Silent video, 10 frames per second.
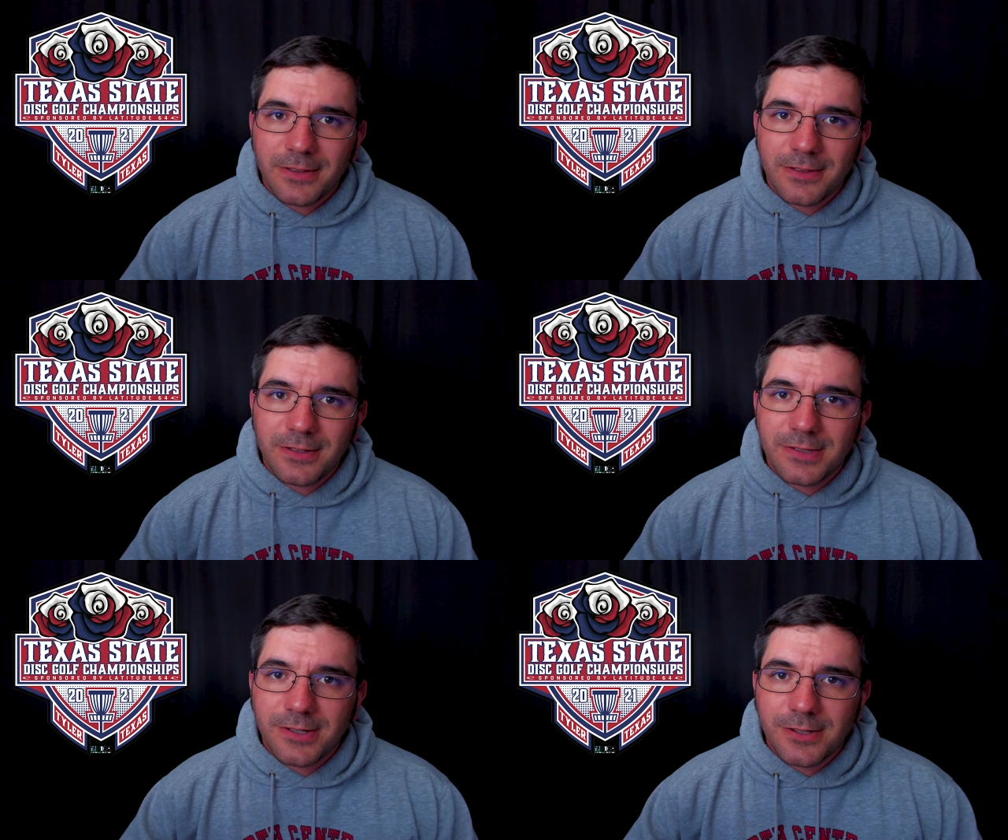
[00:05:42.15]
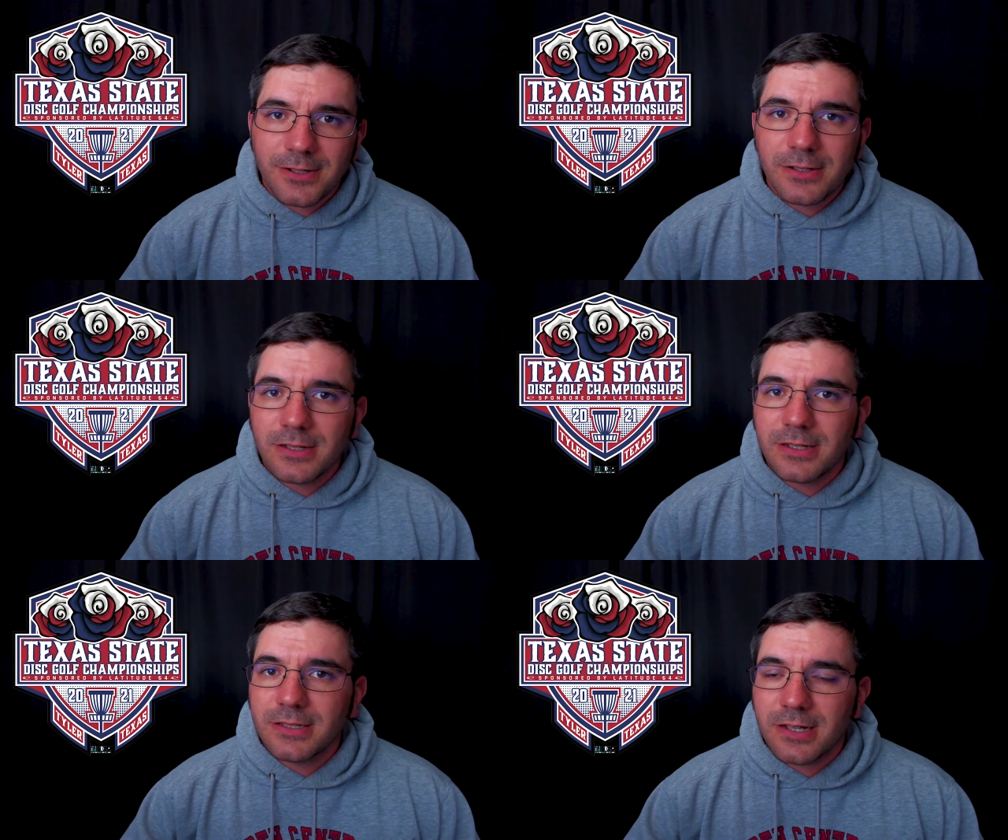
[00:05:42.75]
This girl
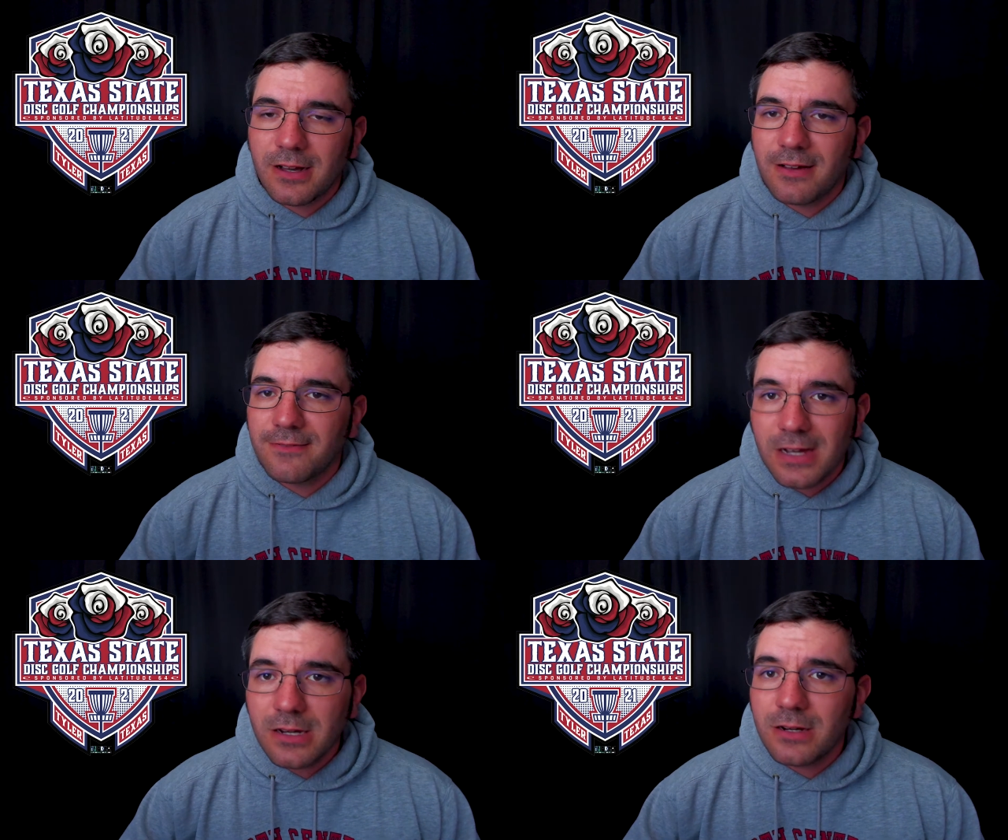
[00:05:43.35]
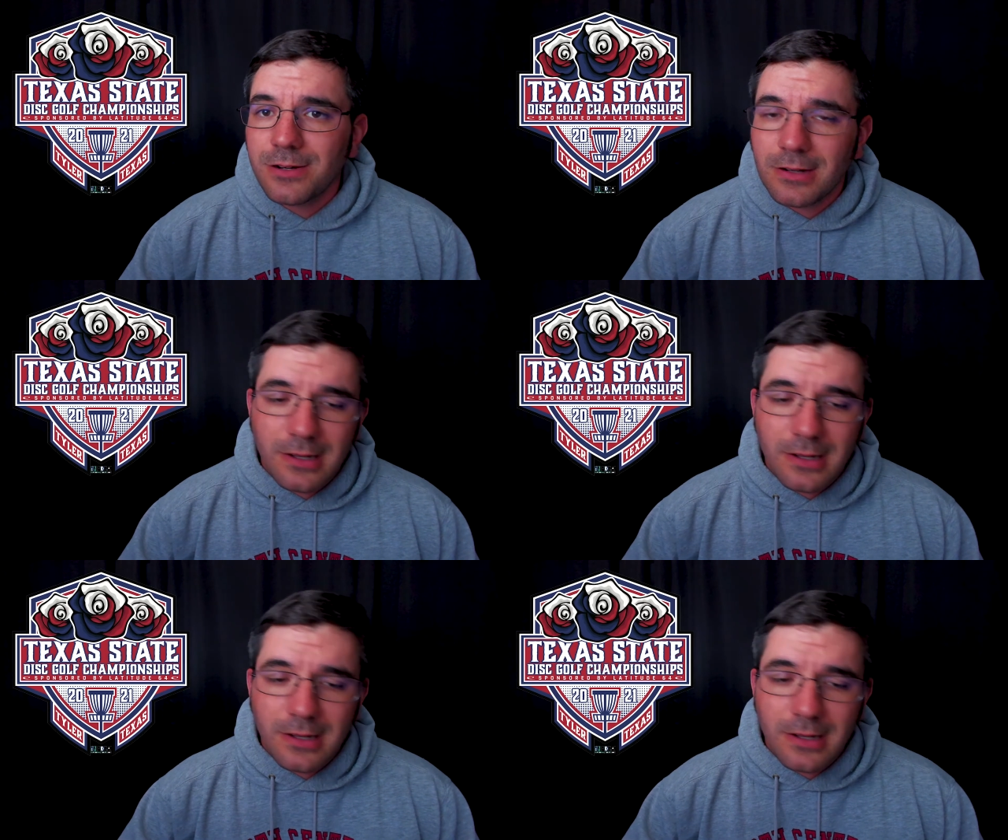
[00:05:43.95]
is on fire,